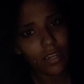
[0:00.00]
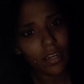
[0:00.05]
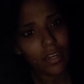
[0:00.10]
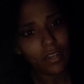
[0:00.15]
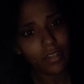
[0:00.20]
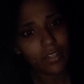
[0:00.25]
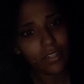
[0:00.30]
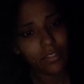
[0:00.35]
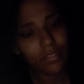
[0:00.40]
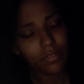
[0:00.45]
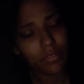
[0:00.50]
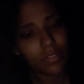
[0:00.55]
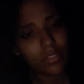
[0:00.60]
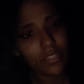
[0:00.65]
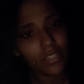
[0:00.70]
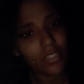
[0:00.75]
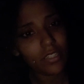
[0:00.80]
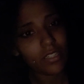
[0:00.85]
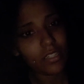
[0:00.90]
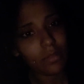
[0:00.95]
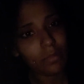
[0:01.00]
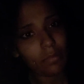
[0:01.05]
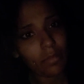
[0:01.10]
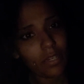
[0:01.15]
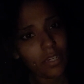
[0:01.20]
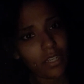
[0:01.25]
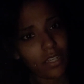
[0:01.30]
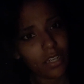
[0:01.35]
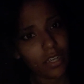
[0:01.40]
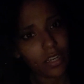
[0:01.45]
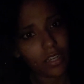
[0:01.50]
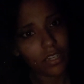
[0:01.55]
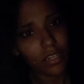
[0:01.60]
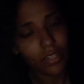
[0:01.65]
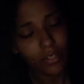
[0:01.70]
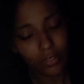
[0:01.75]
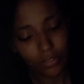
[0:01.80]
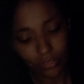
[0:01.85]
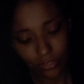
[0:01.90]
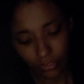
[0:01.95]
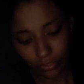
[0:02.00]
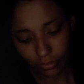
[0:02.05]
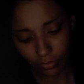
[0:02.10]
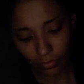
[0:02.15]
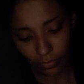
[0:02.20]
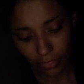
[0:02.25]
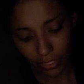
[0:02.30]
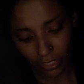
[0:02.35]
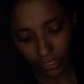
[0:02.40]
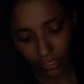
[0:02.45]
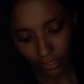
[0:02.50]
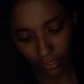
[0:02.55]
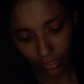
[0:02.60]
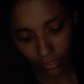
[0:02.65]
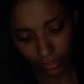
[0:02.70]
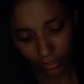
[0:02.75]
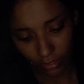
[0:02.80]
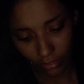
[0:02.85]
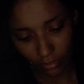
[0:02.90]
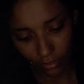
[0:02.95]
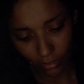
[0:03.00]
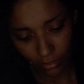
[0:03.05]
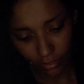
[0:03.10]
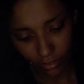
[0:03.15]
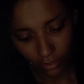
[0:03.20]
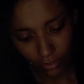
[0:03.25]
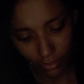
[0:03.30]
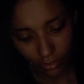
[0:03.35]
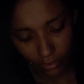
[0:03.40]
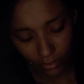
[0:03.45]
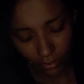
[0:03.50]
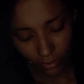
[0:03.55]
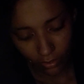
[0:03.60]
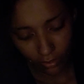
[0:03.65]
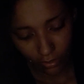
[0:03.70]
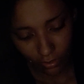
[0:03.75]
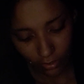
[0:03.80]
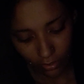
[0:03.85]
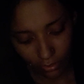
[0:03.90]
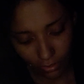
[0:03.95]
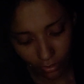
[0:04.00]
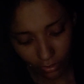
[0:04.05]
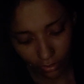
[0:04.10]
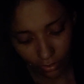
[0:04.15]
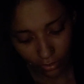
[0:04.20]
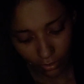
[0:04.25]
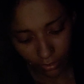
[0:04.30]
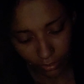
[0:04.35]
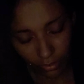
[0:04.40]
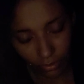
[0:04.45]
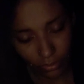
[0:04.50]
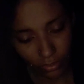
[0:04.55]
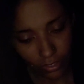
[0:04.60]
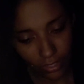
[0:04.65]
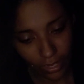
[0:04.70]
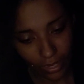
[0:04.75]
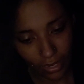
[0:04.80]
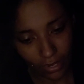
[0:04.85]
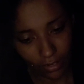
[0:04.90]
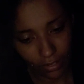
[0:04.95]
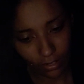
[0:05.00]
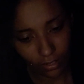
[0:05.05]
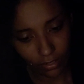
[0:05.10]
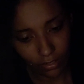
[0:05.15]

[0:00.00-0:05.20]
how can you see somebody that cares so much and use that